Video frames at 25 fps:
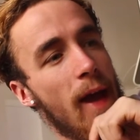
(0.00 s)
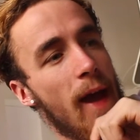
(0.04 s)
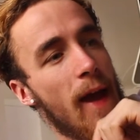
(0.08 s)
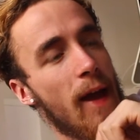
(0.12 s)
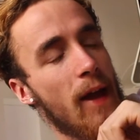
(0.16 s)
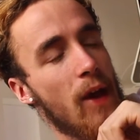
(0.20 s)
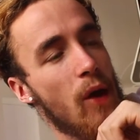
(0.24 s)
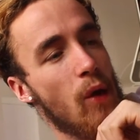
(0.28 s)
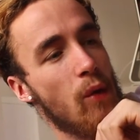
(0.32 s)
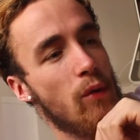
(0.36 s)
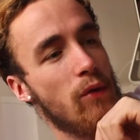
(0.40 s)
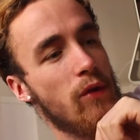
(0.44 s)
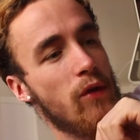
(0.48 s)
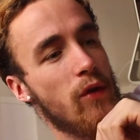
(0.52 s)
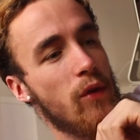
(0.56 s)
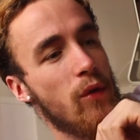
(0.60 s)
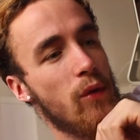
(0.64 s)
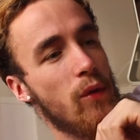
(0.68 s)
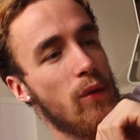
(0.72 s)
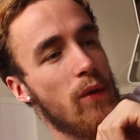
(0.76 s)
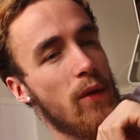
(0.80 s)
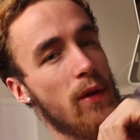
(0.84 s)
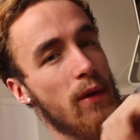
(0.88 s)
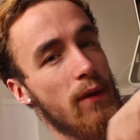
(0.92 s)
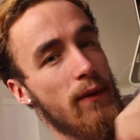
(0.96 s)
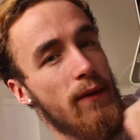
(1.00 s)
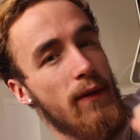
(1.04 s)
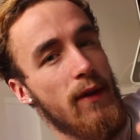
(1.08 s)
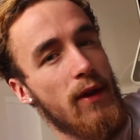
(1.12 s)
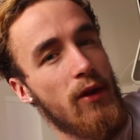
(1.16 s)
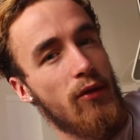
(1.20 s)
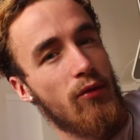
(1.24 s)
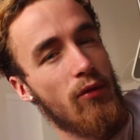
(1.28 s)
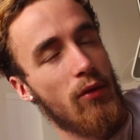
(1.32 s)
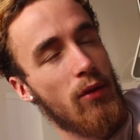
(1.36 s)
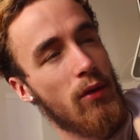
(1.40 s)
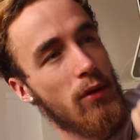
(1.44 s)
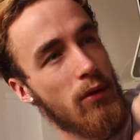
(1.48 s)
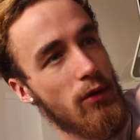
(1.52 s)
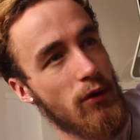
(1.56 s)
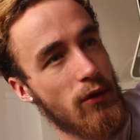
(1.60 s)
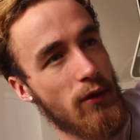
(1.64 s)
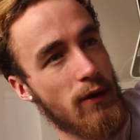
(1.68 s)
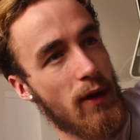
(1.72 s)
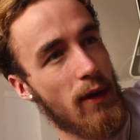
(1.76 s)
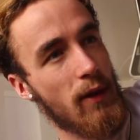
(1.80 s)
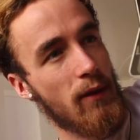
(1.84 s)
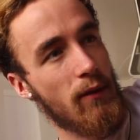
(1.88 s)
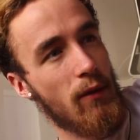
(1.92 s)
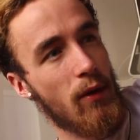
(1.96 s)
and go to the cathedral just
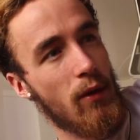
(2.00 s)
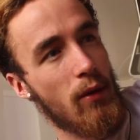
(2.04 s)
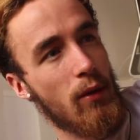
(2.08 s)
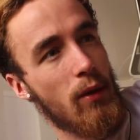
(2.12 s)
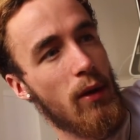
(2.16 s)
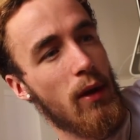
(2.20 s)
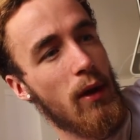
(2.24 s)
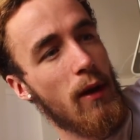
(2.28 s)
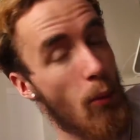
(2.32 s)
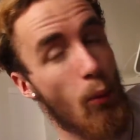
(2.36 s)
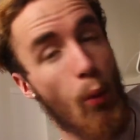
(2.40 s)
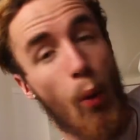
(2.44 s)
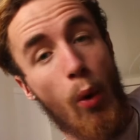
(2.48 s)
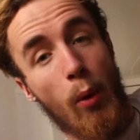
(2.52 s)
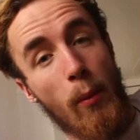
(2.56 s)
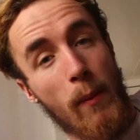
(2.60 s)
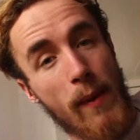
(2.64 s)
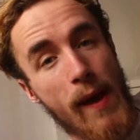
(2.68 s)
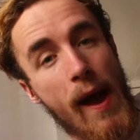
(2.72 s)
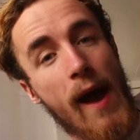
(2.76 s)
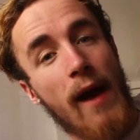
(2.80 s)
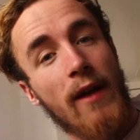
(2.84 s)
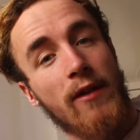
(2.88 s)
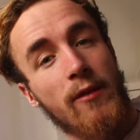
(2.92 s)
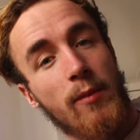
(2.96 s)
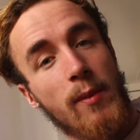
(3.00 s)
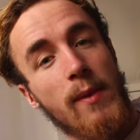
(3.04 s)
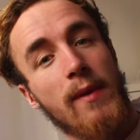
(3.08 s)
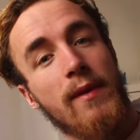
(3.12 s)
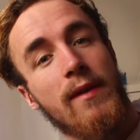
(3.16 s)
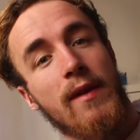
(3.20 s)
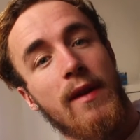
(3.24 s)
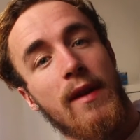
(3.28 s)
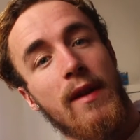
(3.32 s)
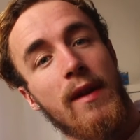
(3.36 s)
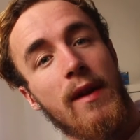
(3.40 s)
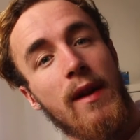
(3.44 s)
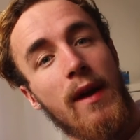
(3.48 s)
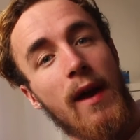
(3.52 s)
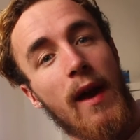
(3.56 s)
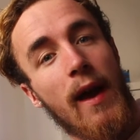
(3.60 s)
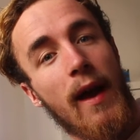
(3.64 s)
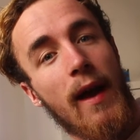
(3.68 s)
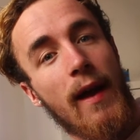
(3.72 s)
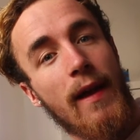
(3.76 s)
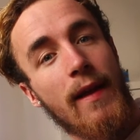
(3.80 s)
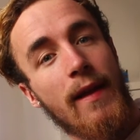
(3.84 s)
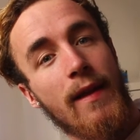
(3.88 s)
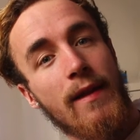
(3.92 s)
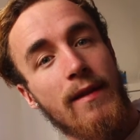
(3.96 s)
down the road. Won't be as busy
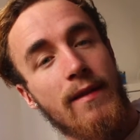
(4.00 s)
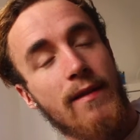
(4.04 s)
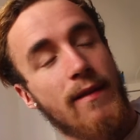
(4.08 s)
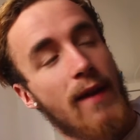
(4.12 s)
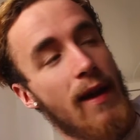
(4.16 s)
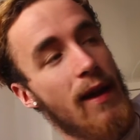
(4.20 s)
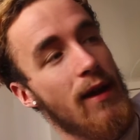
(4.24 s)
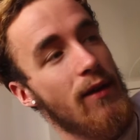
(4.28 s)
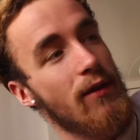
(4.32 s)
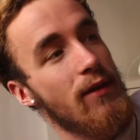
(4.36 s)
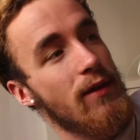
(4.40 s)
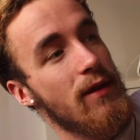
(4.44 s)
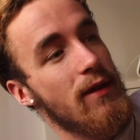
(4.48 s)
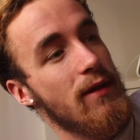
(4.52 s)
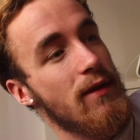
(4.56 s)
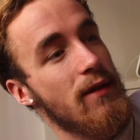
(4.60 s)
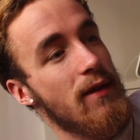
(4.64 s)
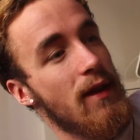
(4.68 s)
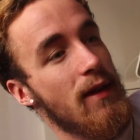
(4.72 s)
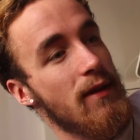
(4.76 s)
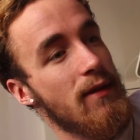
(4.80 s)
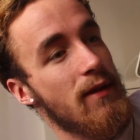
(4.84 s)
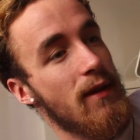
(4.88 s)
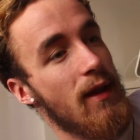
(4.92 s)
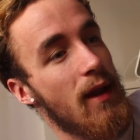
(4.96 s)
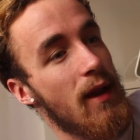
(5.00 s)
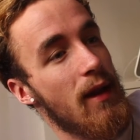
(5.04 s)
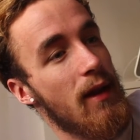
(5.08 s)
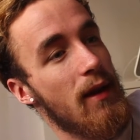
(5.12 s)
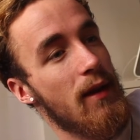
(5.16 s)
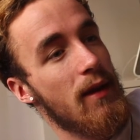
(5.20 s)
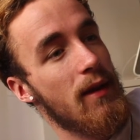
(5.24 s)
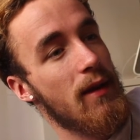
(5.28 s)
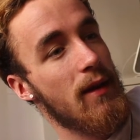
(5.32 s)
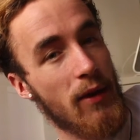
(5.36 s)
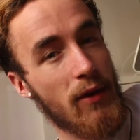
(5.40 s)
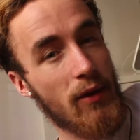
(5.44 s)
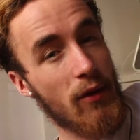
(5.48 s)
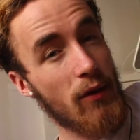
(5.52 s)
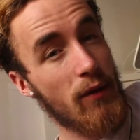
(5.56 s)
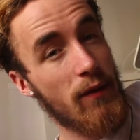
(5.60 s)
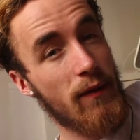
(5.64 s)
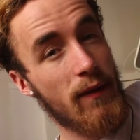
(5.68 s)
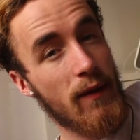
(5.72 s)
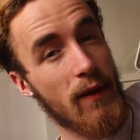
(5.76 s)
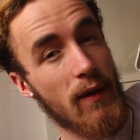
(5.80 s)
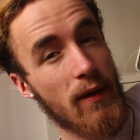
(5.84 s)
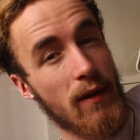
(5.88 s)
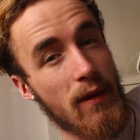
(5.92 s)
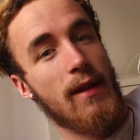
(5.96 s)
and as tiring as yesterday. I do
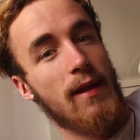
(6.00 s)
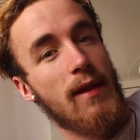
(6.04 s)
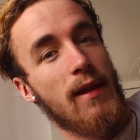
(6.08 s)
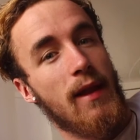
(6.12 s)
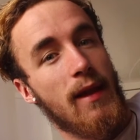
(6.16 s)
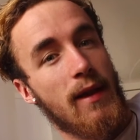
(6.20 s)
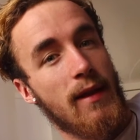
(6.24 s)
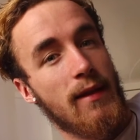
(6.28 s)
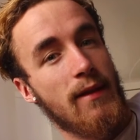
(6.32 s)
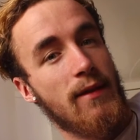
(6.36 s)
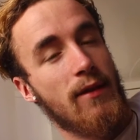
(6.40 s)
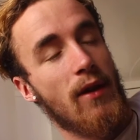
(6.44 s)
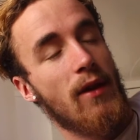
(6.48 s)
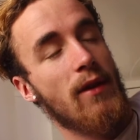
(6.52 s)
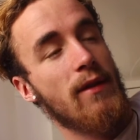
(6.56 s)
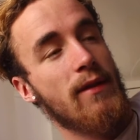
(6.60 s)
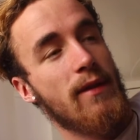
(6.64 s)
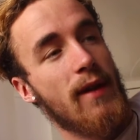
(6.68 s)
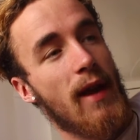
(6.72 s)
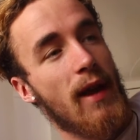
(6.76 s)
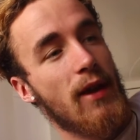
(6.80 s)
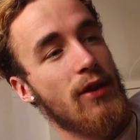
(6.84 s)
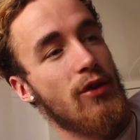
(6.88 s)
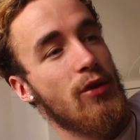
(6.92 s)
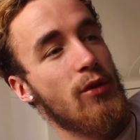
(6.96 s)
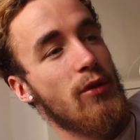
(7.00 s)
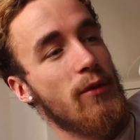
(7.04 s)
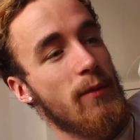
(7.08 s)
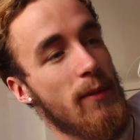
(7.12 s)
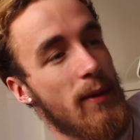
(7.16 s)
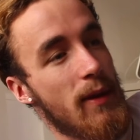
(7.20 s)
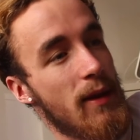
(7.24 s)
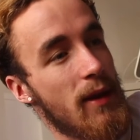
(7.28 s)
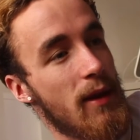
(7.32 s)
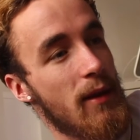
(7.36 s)
feel like it's starting to catch up with me a